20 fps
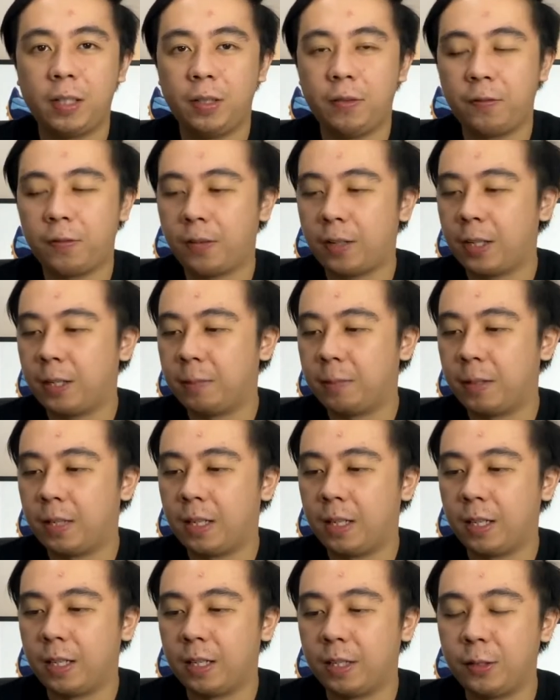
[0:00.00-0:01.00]
from
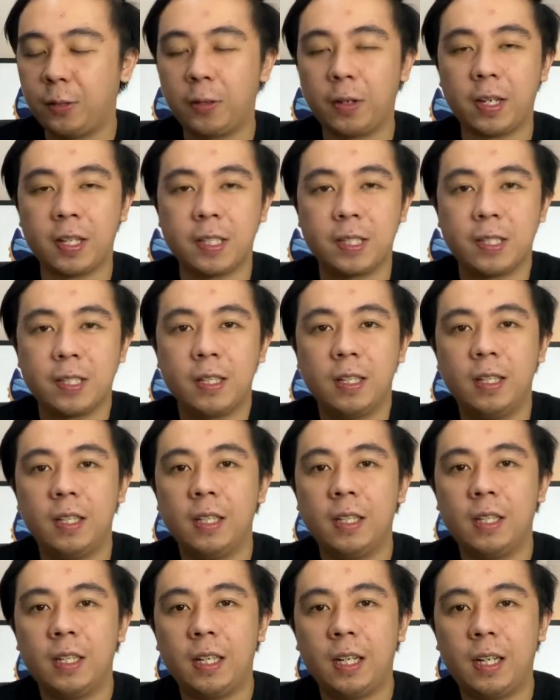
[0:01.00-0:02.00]
US
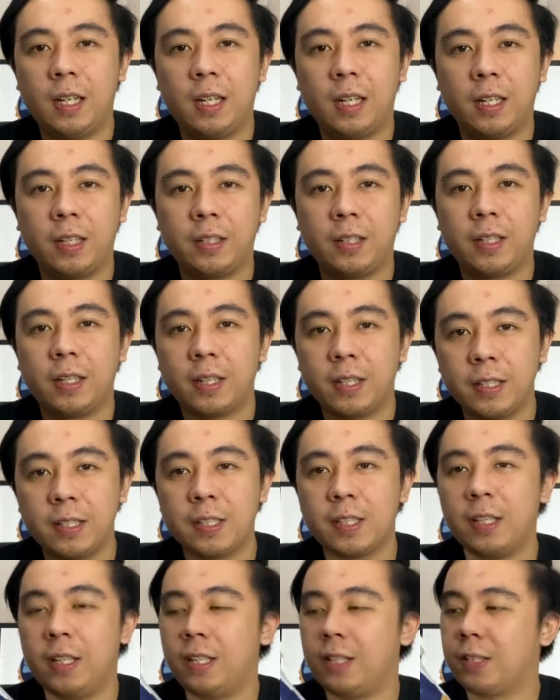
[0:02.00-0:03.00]

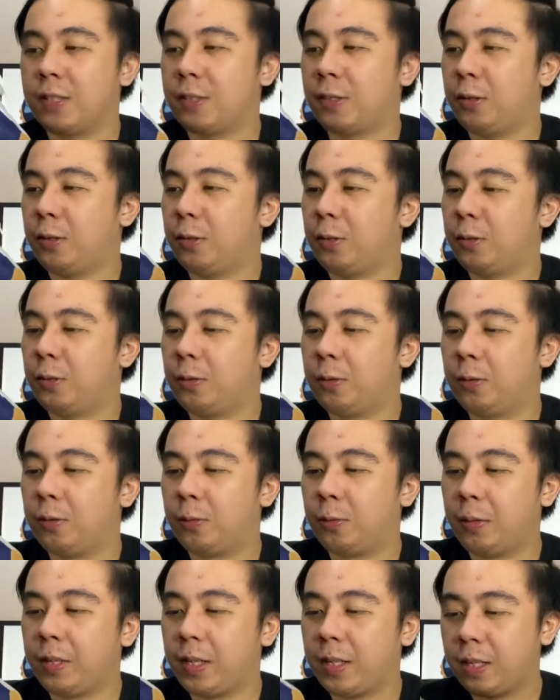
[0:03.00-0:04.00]
dollars.
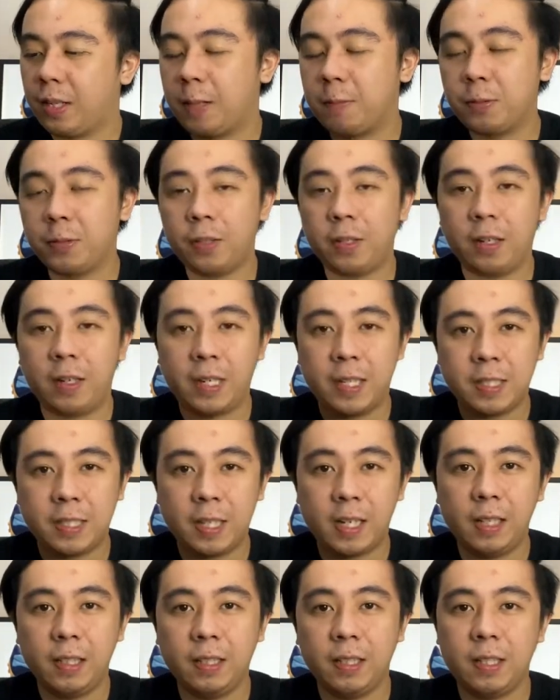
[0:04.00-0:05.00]
So when it comes to the
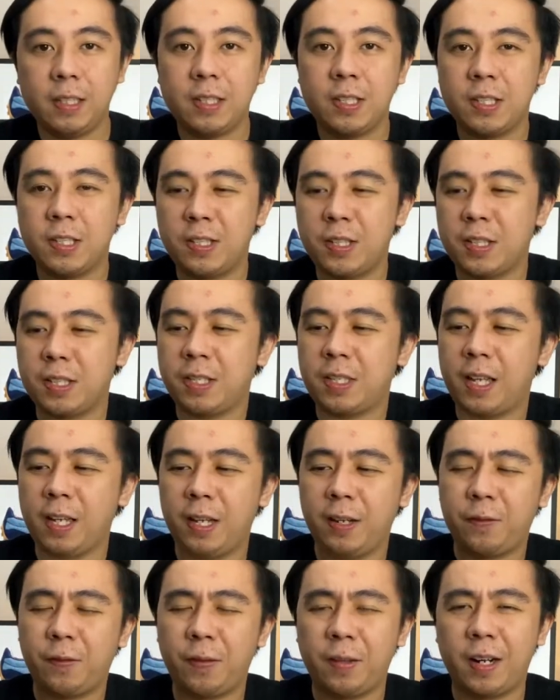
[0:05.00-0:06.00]
resale, this is just
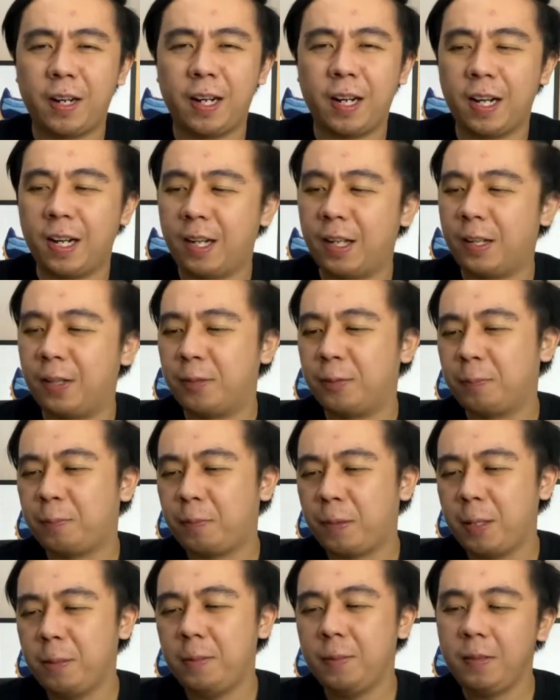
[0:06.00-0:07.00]
selling for
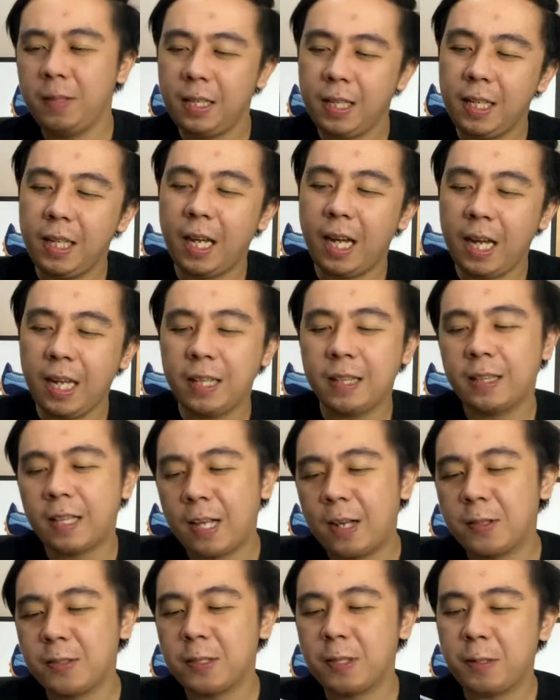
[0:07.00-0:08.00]
around probably
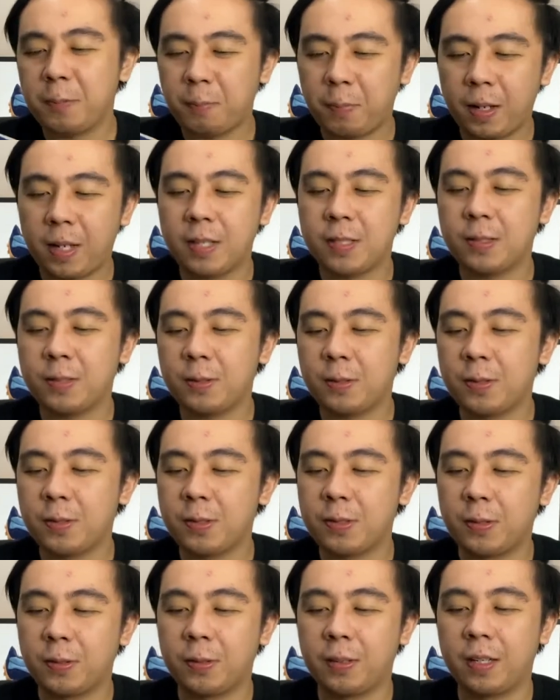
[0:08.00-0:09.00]
8,000
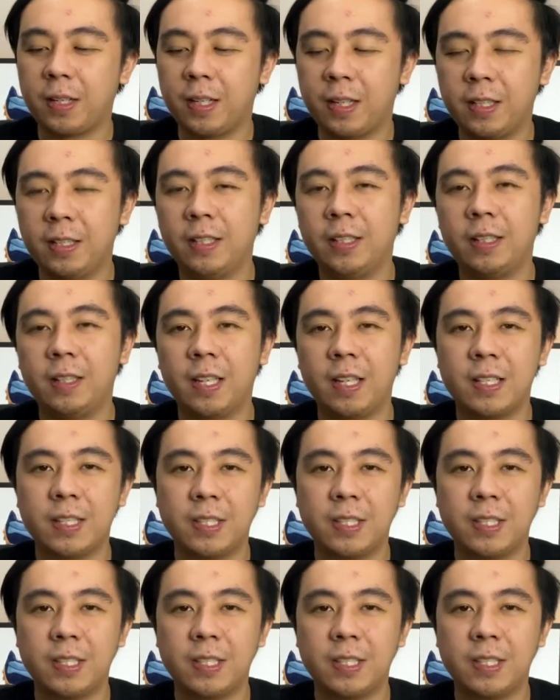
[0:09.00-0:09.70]
pesos or $160.